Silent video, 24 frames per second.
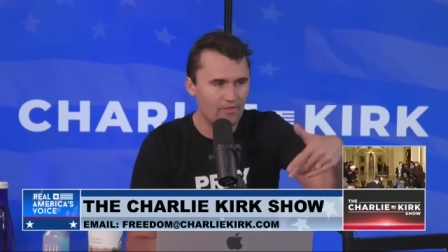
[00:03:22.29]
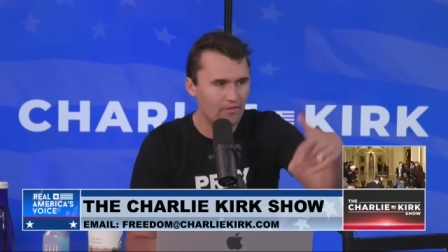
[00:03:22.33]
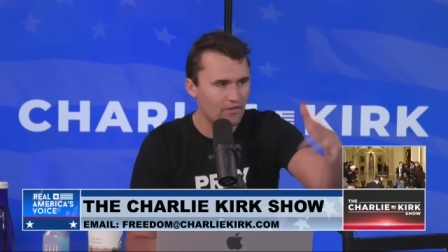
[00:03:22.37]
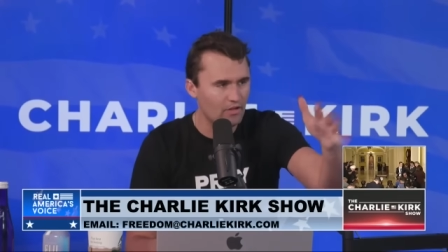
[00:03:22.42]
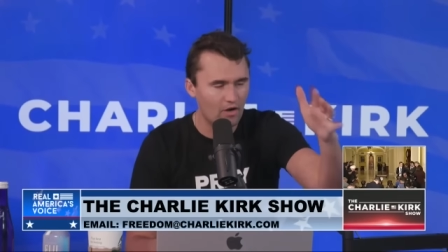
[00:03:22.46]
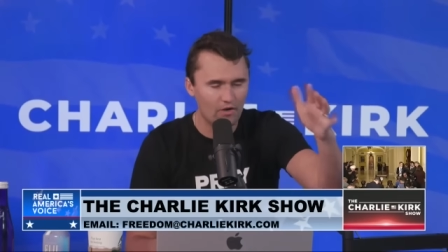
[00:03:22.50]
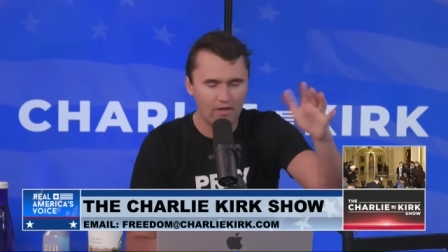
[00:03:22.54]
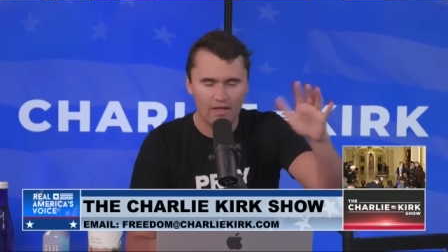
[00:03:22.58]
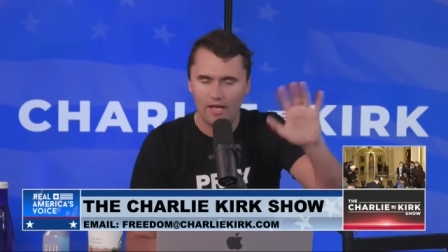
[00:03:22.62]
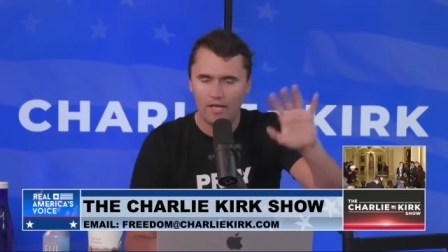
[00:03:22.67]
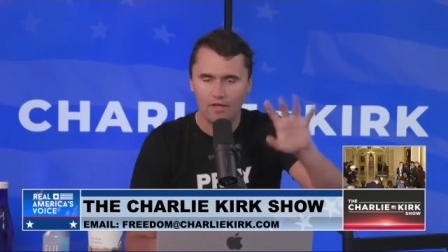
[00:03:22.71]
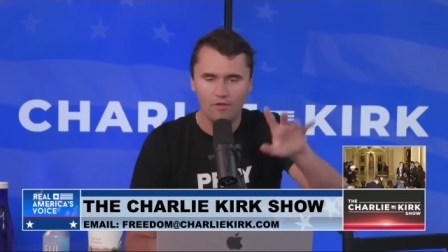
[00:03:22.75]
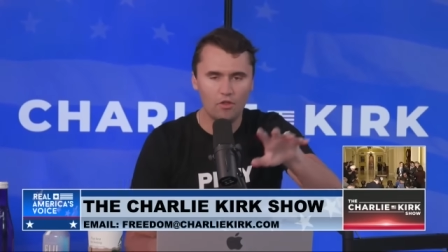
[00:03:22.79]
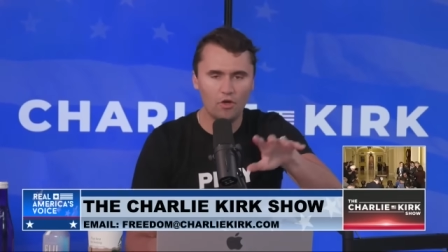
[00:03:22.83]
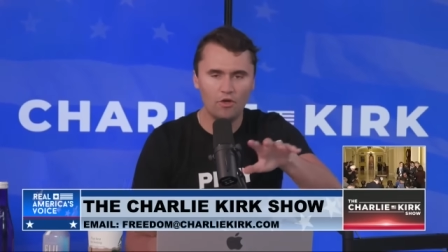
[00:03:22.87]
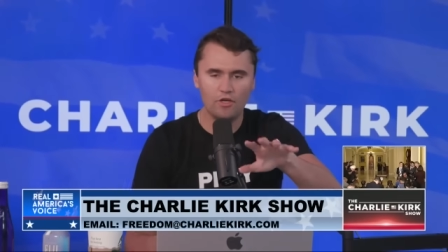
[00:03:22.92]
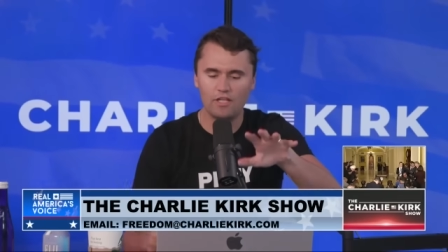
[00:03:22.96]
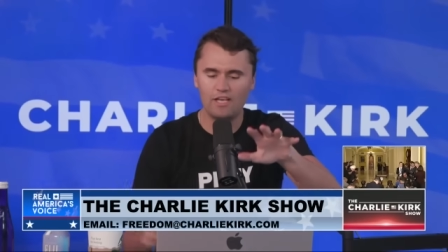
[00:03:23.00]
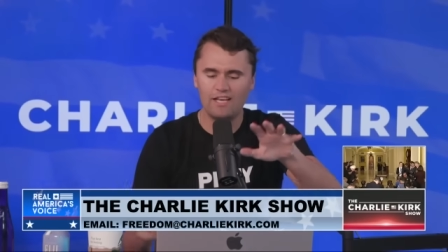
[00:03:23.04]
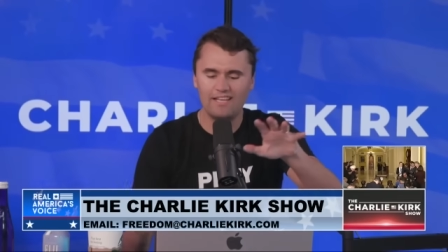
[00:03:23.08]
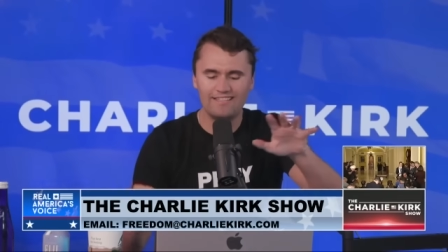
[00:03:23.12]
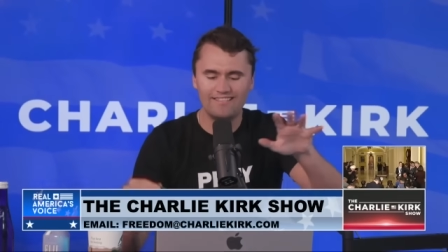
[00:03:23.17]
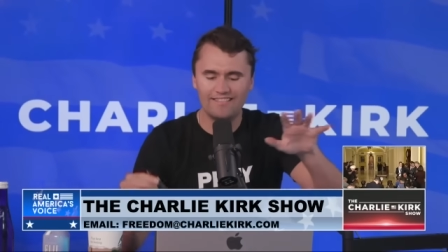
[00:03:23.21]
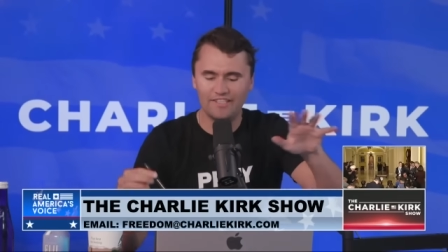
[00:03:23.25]
And, you know,
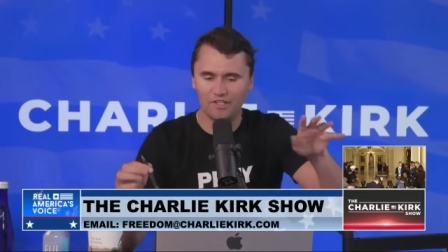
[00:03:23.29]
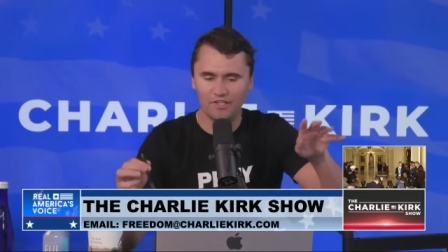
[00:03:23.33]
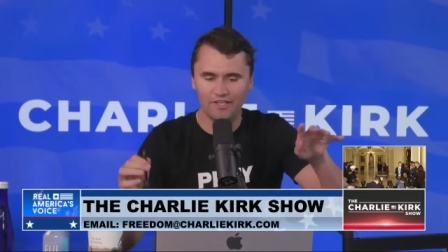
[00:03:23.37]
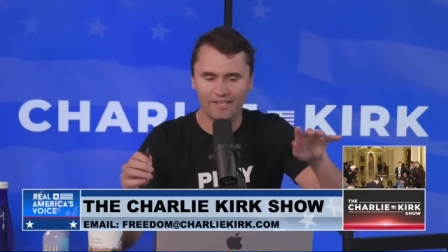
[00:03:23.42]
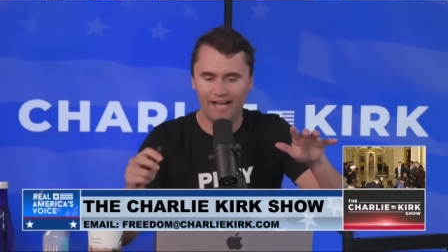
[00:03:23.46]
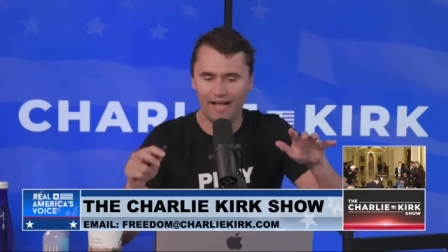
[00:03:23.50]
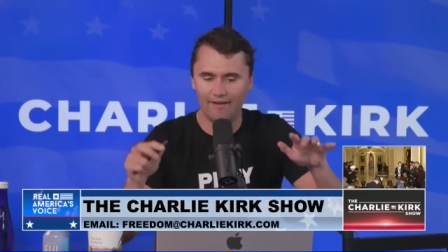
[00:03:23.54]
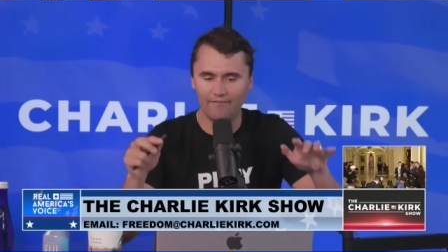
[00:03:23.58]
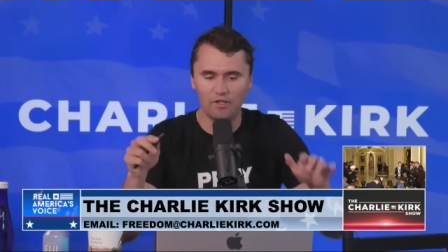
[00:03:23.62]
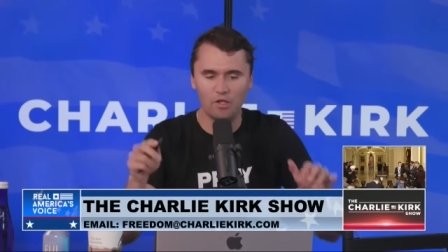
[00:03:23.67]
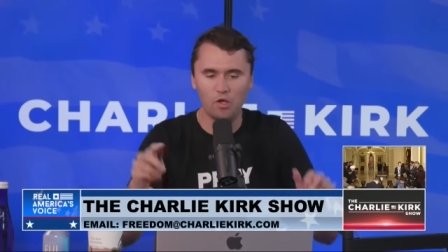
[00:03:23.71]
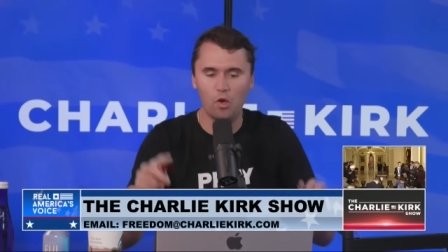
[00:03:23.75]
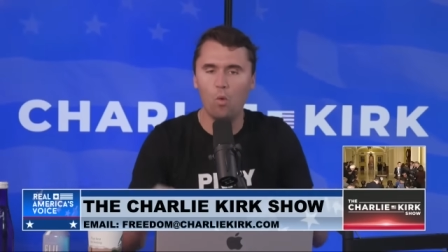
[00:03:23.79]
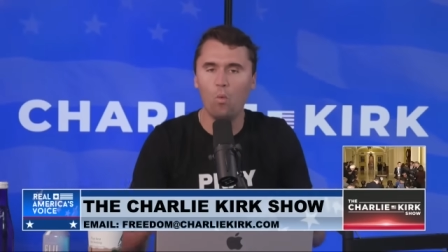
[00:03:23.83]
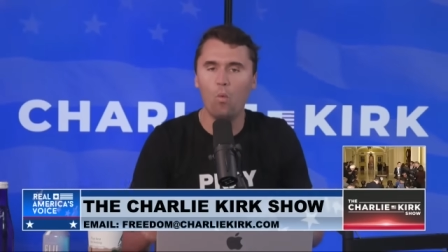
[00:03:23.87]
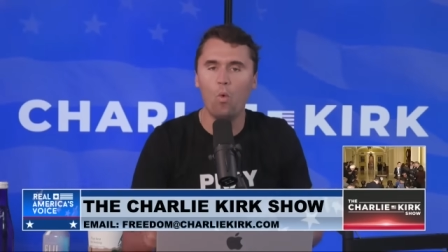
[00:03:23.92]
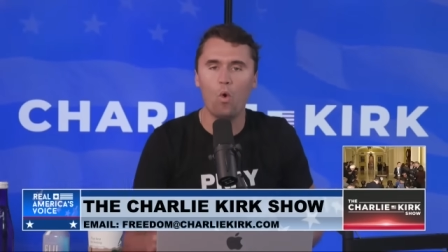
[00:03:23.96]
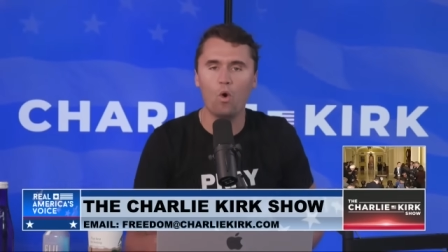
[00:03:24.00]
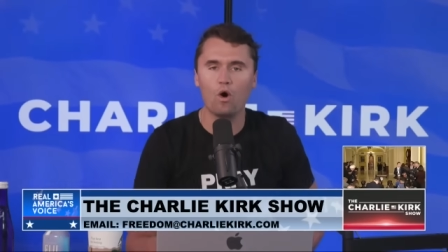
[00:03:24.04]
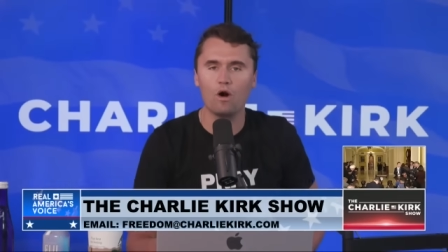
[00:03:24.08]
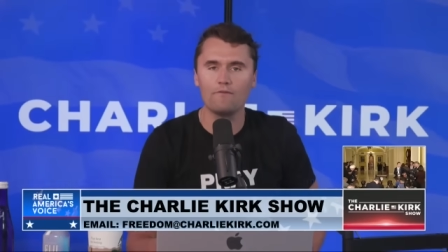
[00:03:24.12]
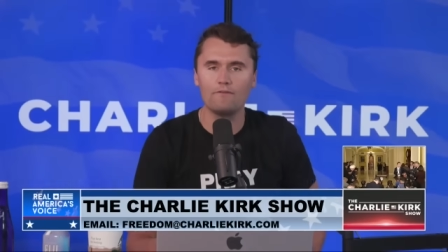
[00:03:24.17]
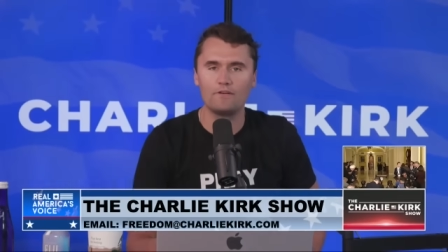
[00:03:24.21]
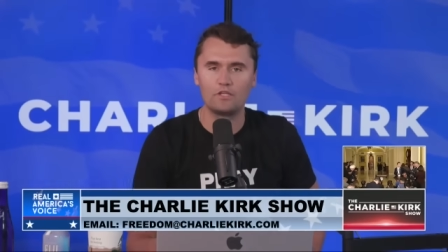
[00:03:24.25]
look, you're going to have a little
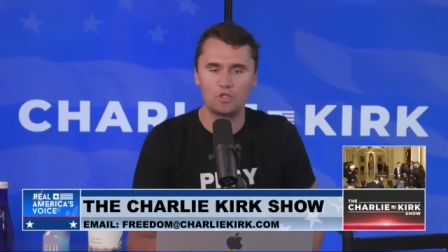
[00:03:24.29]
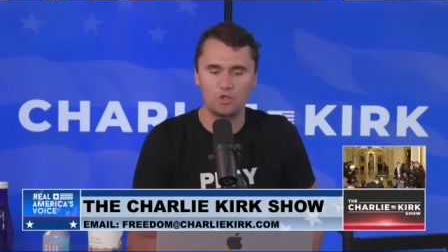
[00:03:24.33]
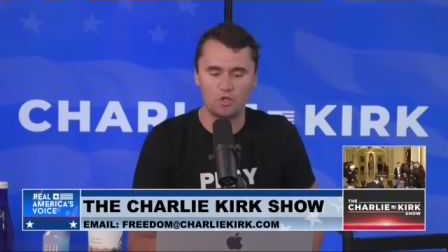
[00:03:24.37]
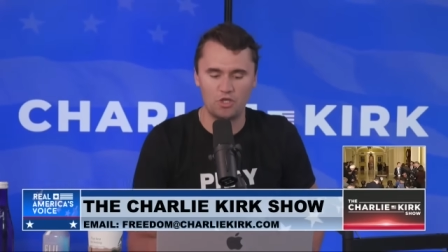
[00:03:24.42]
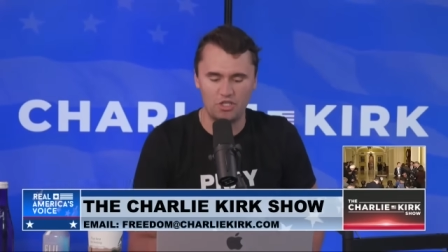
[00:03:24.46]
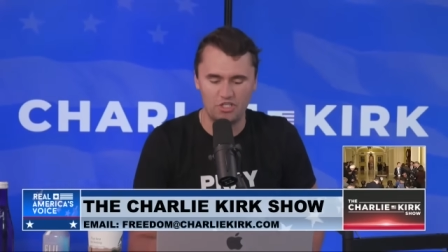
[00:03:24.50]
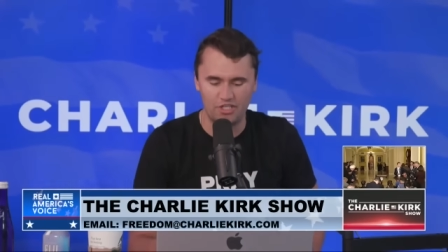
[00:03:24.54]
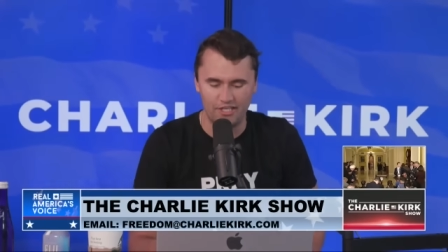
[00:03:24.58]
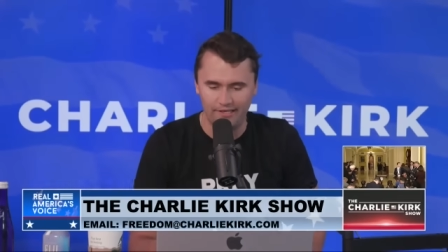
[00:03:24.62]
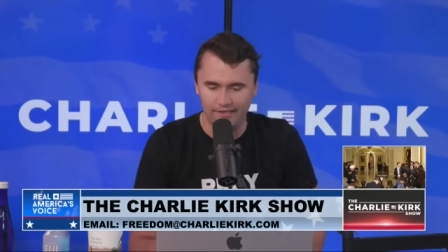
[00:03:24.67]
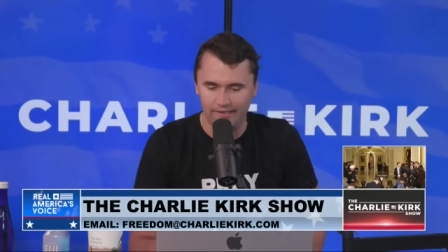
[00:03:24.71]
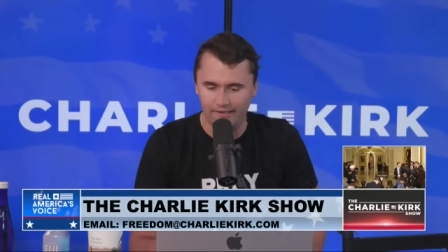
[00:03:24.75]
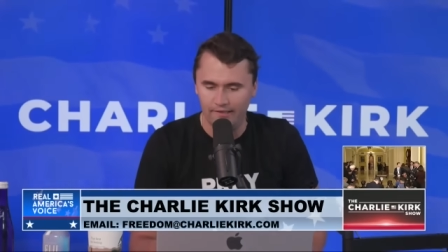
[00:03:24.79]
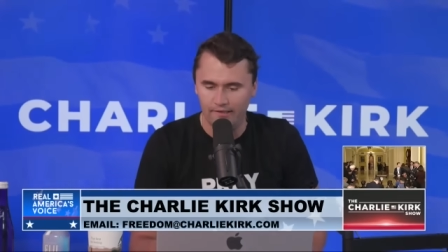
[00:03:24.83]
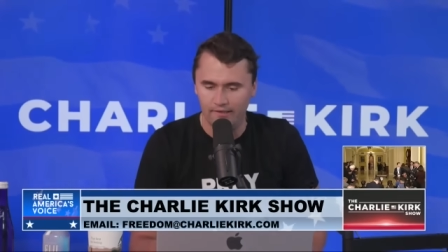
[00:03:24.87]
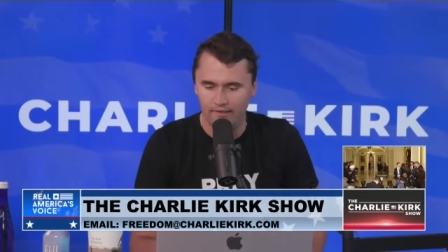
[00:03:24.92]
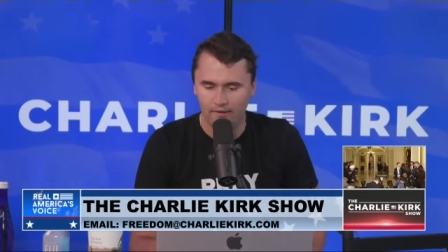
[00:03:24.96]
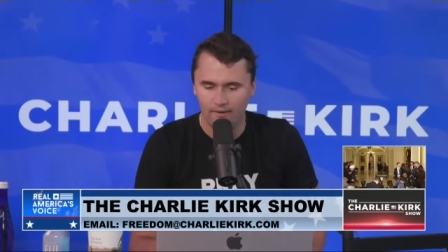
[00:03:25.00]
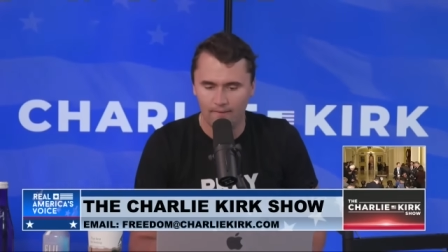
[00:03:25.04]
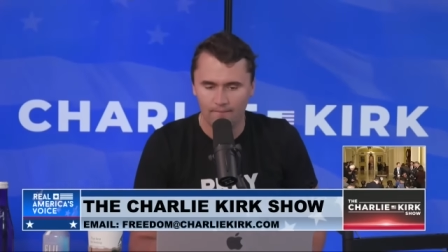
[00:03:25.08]
war of attrition.